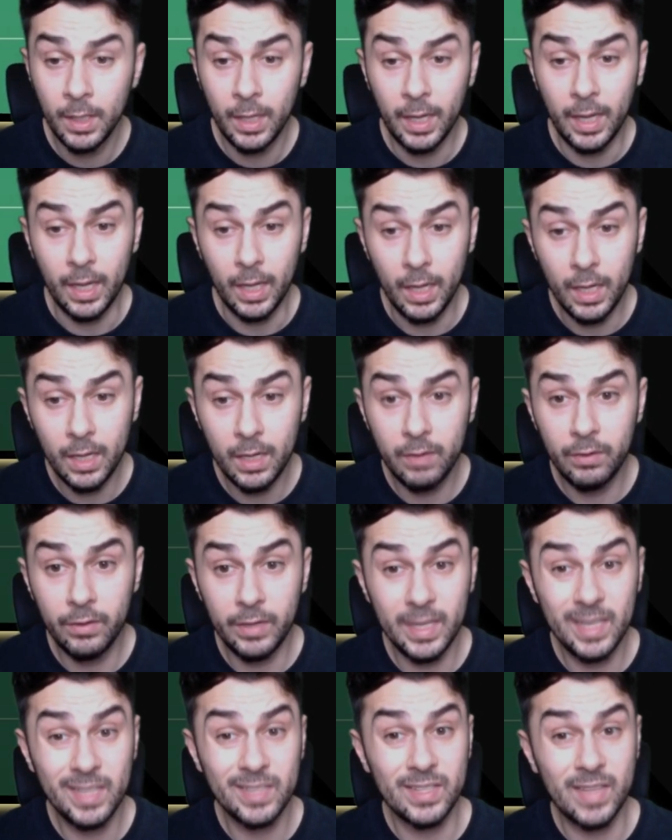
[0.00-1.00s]
Here
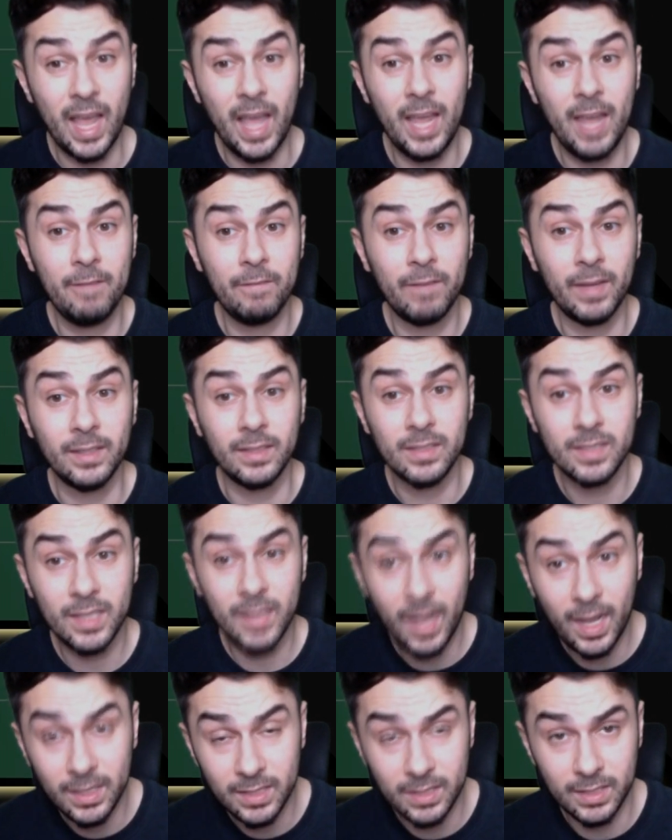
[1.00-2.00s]
is a
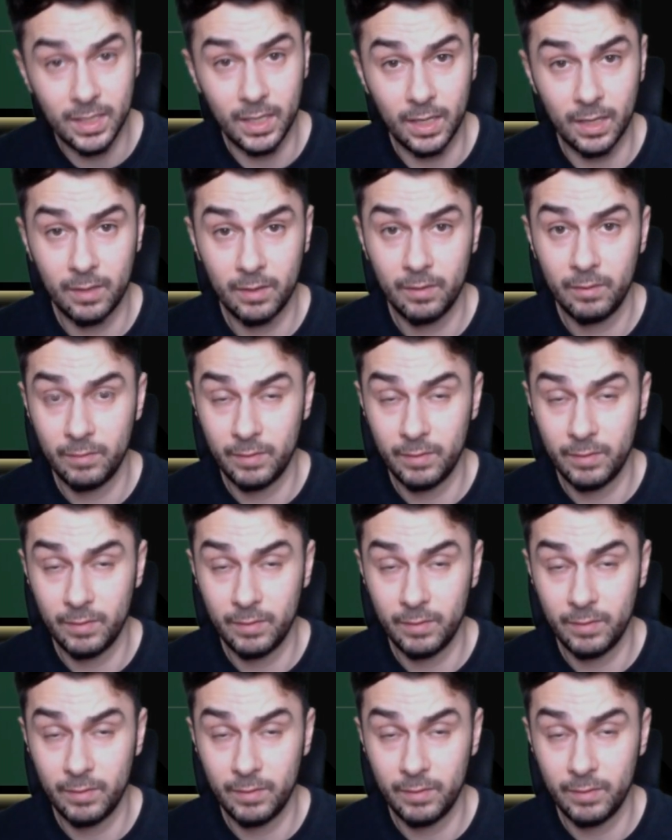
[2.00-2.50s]
fantastic